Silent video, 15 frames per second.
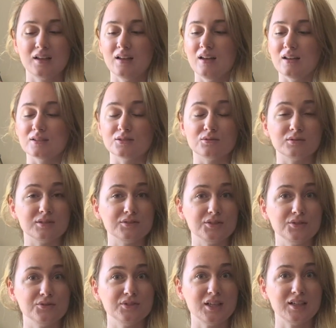As soon as
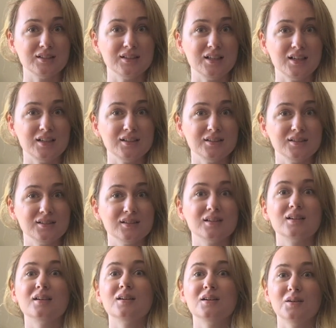you've done that,
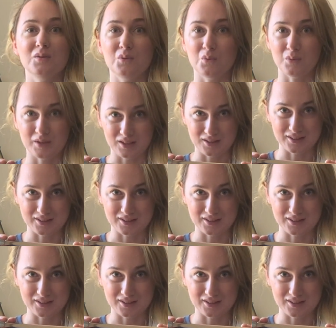well